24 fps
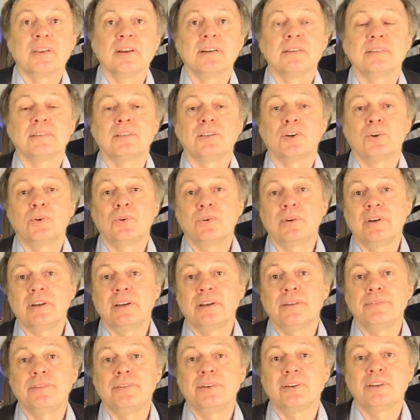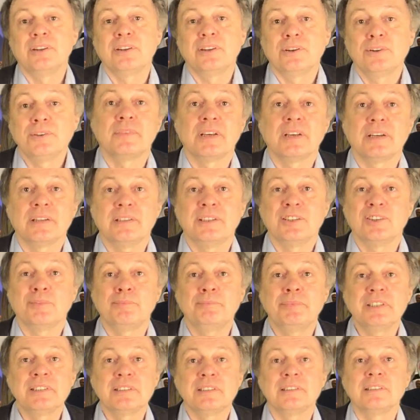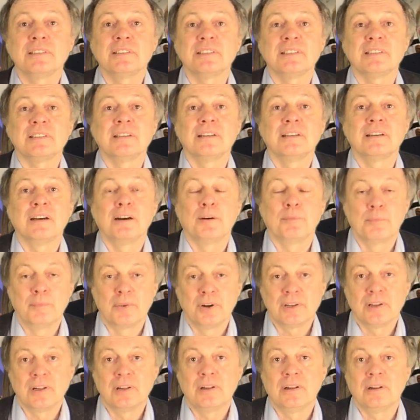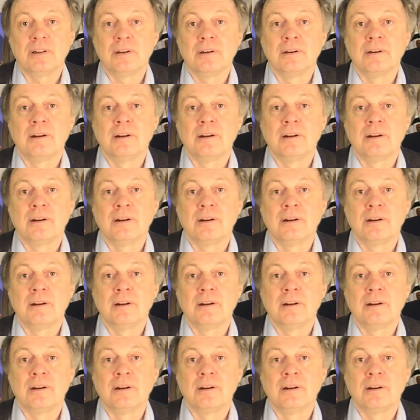So if you know that your business model